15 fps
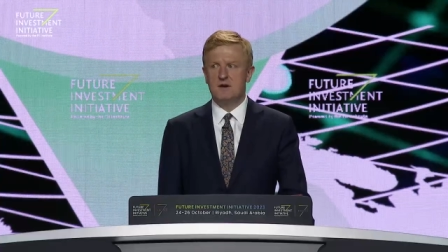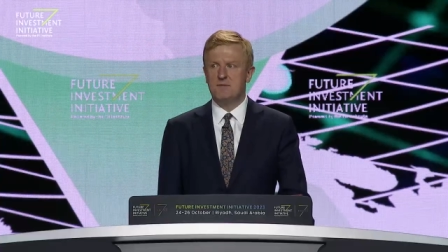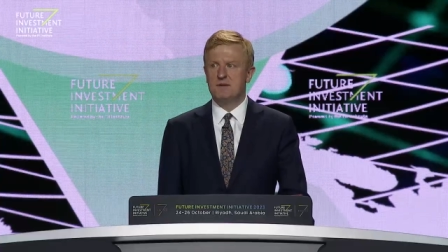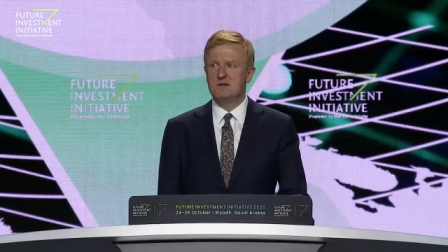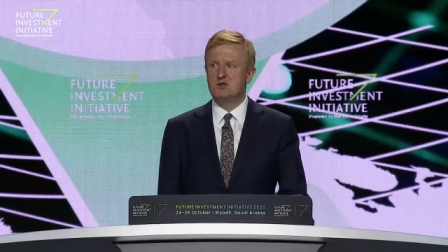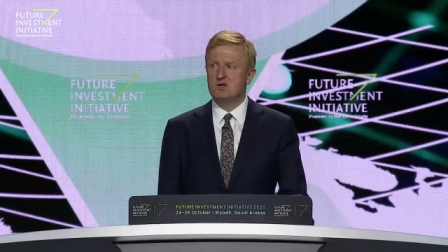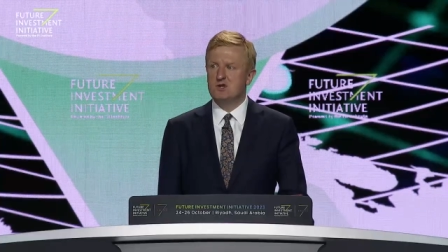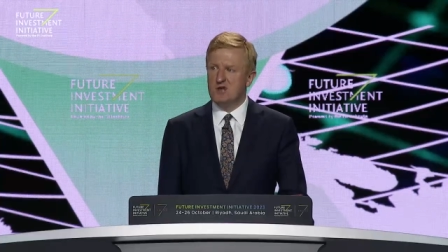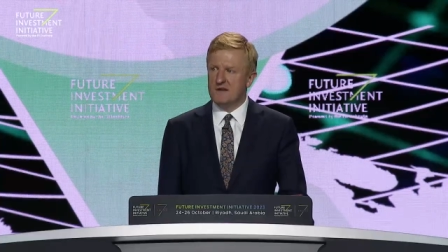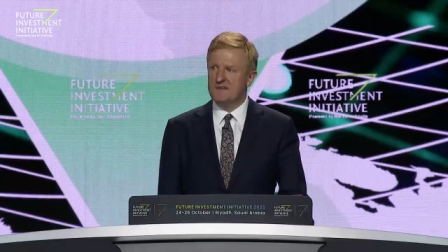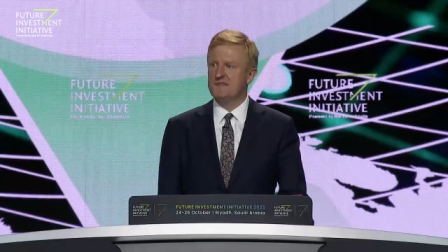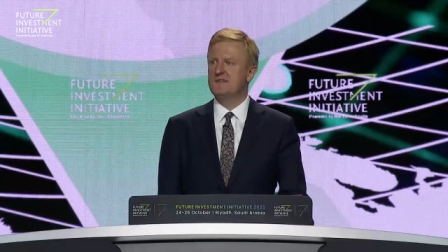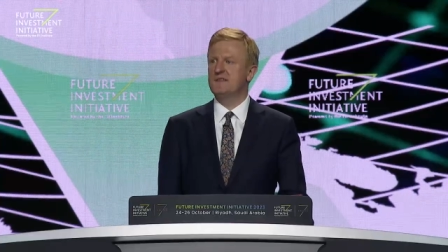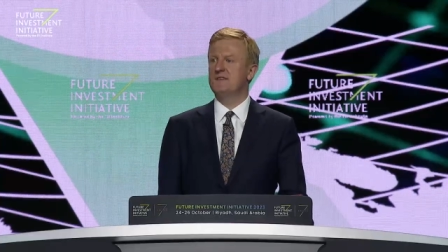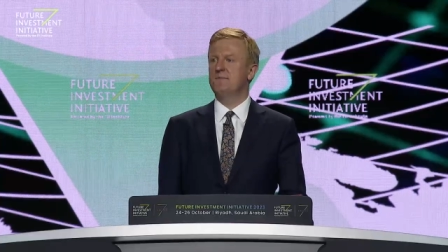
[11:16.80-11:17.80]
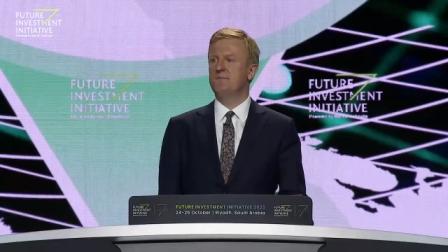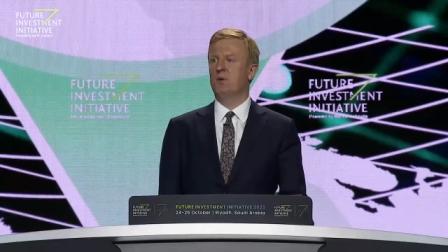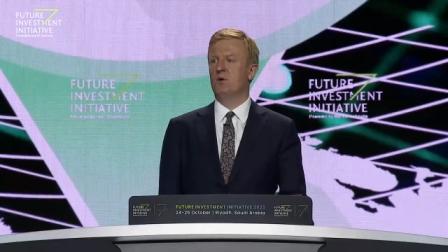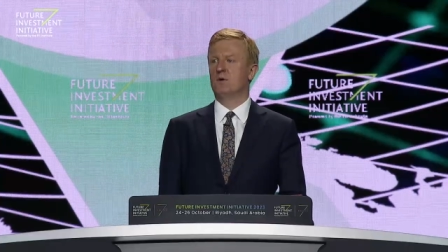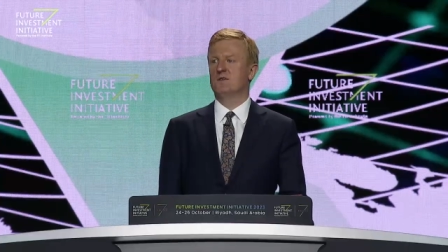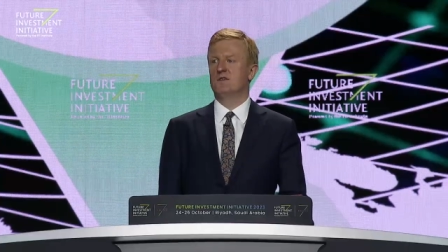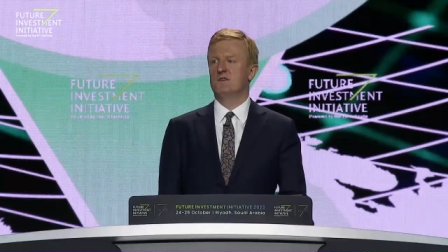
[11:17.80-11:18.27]
But just as
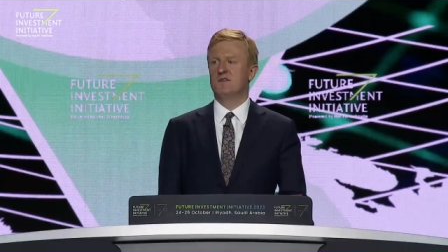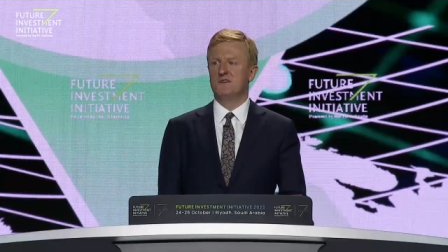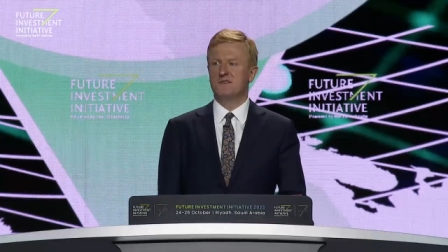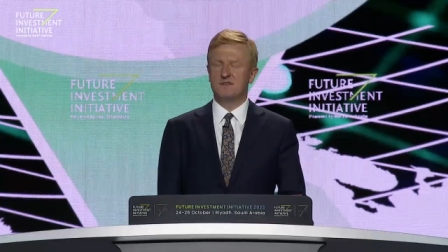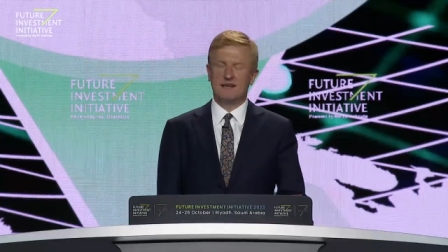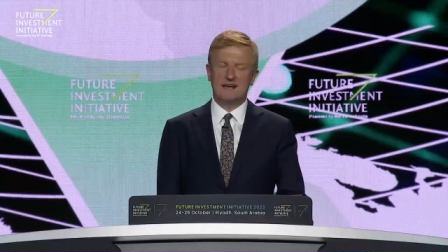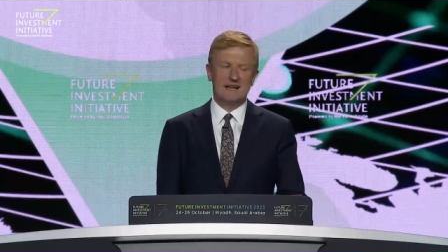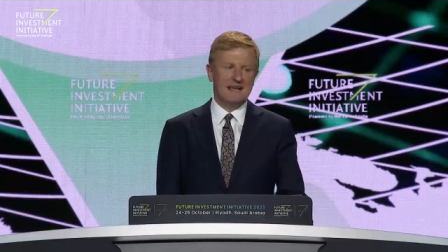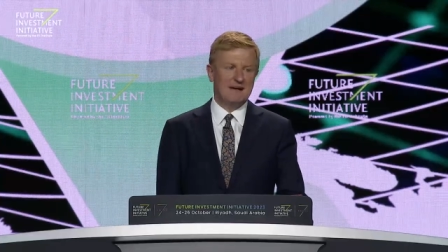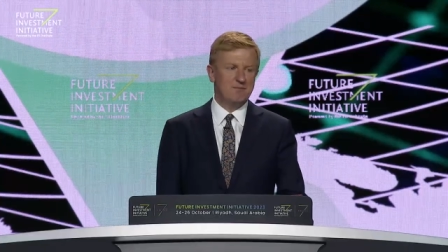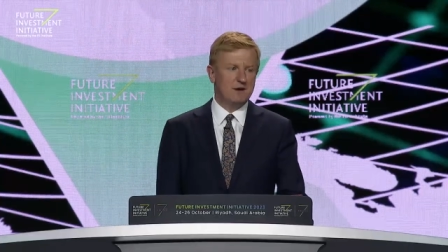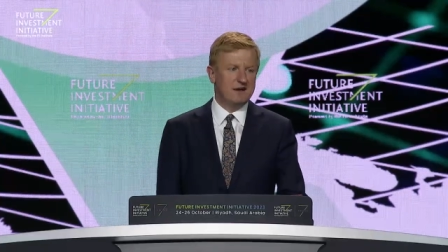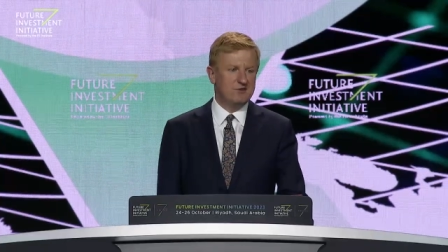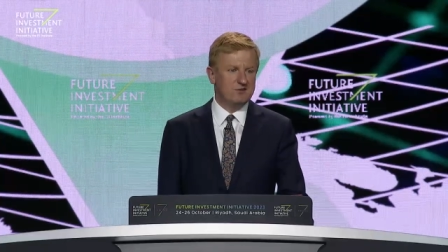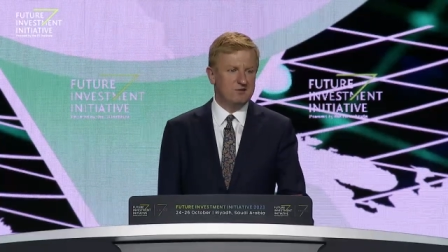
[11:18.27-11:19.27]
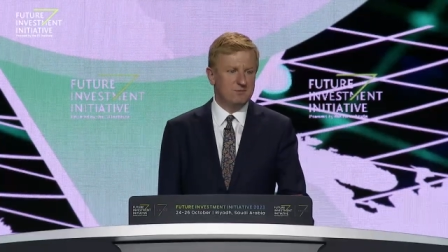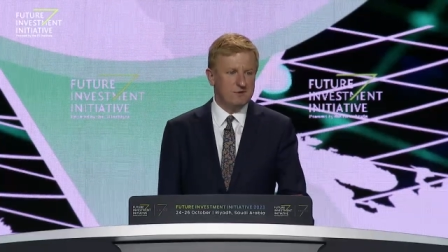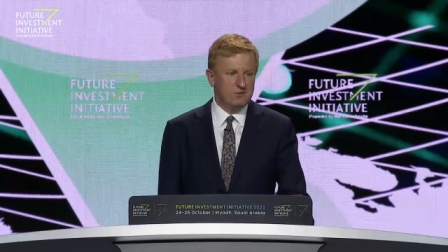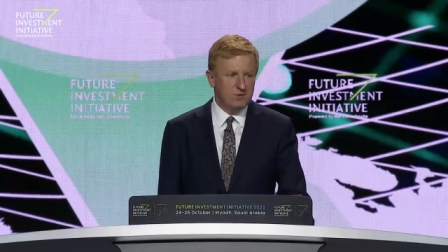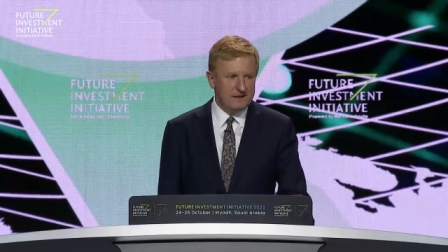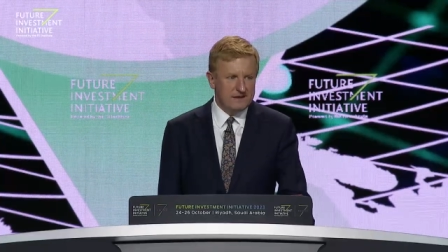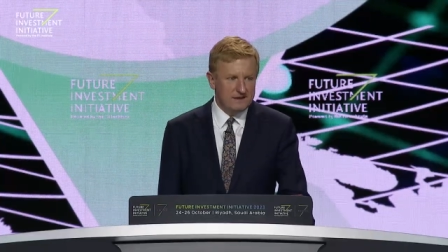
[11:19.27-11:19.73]
important as the collaboration
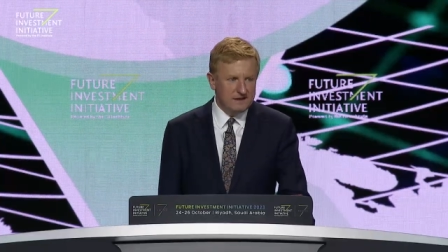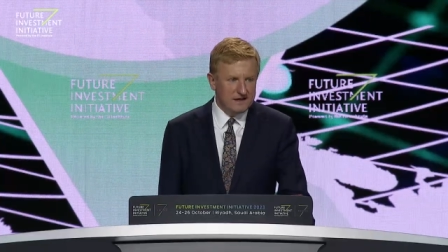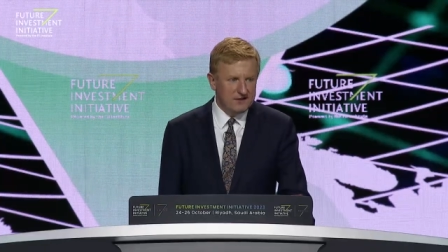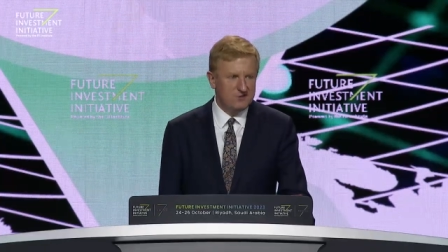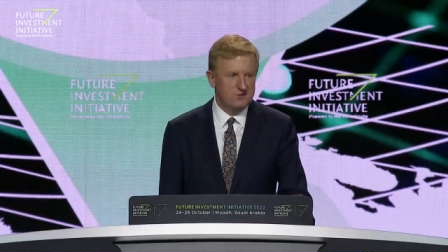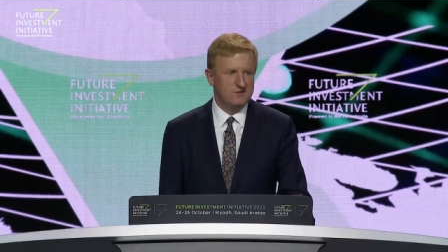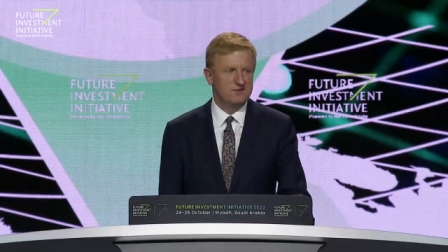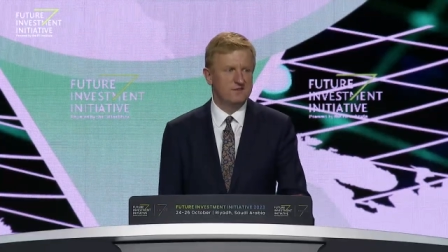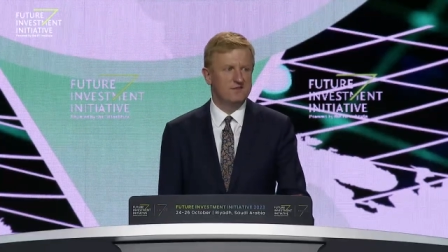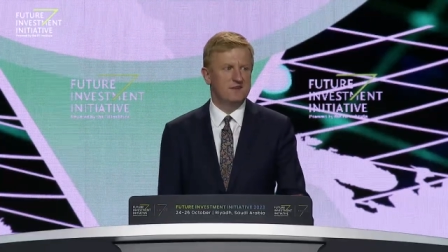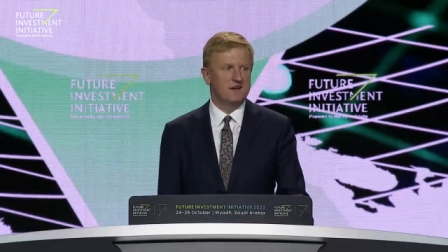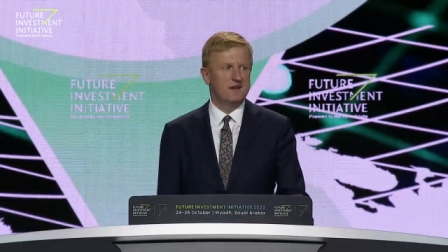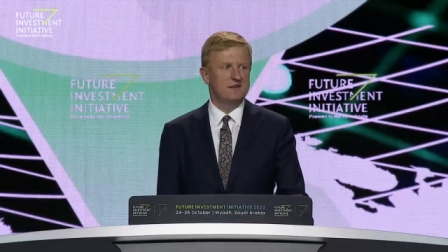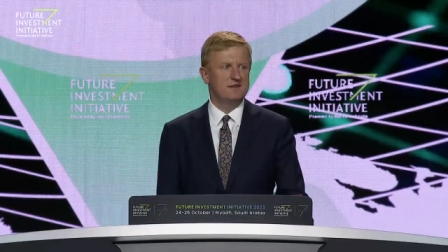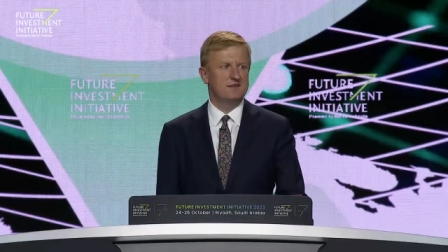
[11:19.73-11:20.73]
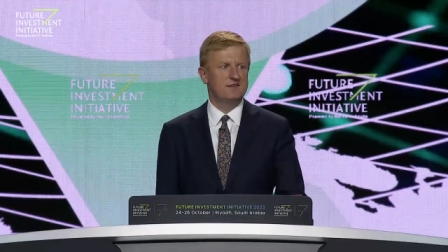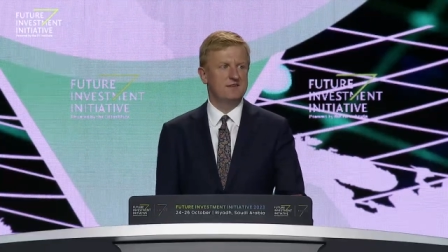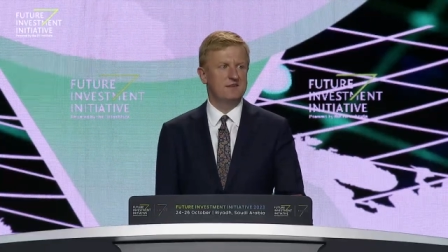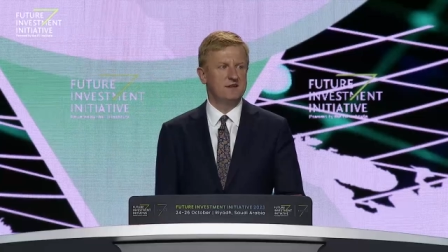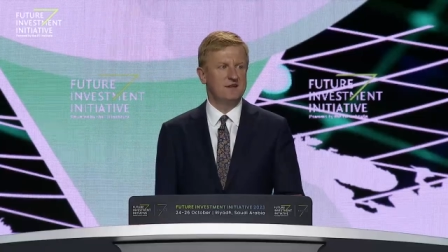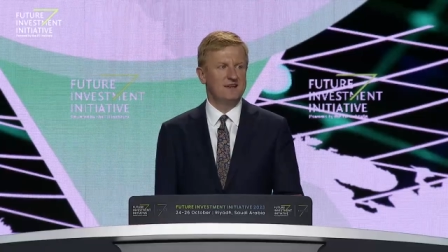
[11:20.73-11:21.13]
between nation states